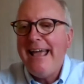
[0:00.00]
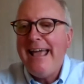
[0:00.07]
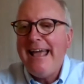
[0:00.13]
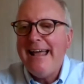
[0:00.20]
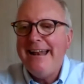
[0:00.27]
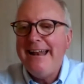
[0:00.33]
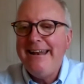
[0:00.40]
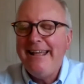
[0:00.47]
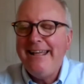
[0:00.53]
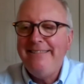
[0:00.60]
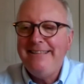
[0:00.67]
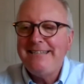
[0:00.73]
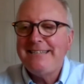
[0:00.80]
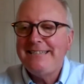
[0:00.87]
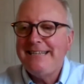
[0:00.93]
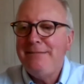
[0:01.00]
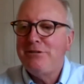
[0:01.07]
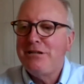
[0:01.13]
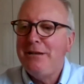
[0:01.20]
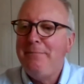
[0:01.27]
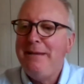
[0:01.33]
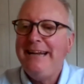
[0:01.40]
and this
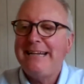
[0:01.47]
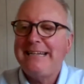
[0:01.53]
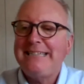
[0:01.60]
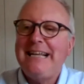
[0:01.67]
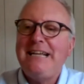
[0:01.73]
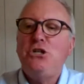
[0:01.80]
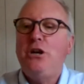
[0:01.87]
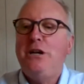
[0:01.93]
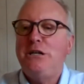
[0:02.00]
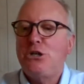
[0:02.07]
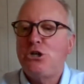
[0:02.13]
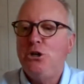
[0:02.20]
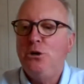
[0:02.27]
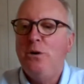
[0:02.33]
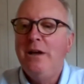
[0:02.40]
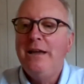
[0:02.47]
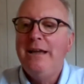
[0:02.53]
seems to be an extension issue.